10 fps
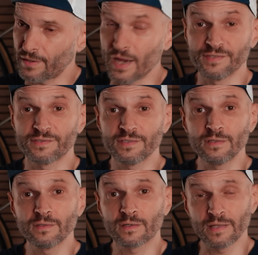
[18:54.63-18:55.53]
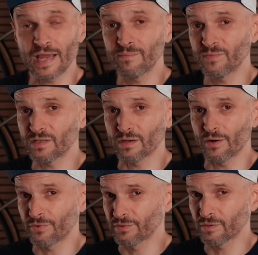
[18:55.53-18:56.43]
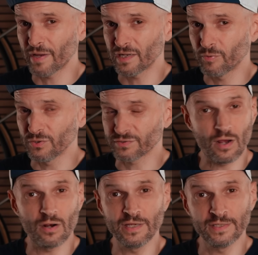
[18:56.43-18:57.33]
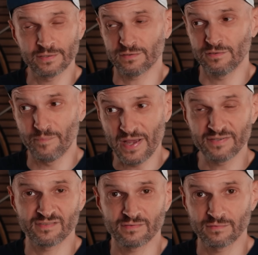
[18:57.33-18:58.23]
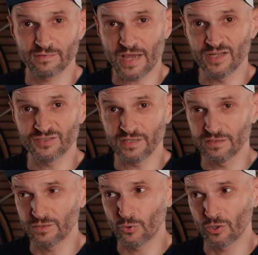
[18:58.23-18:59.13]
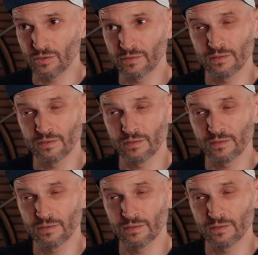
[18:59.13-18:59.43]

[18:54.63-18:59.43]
I still claim that the Arundel Mandibles is the best cage in the world,